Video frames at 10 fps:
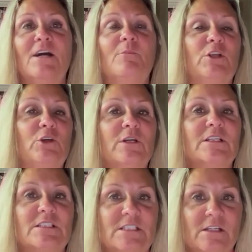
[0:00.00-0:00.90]
But you
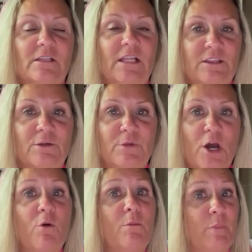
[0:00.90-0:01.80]
can still let them
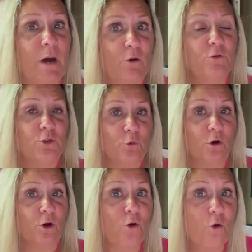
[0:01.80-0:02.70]
know about
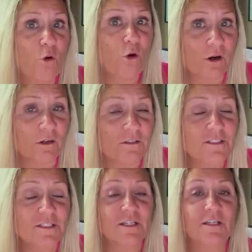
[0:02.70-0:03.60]
your
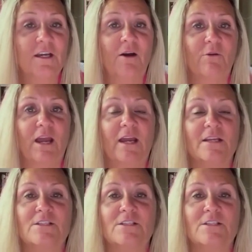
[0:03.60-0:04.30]
course, okay?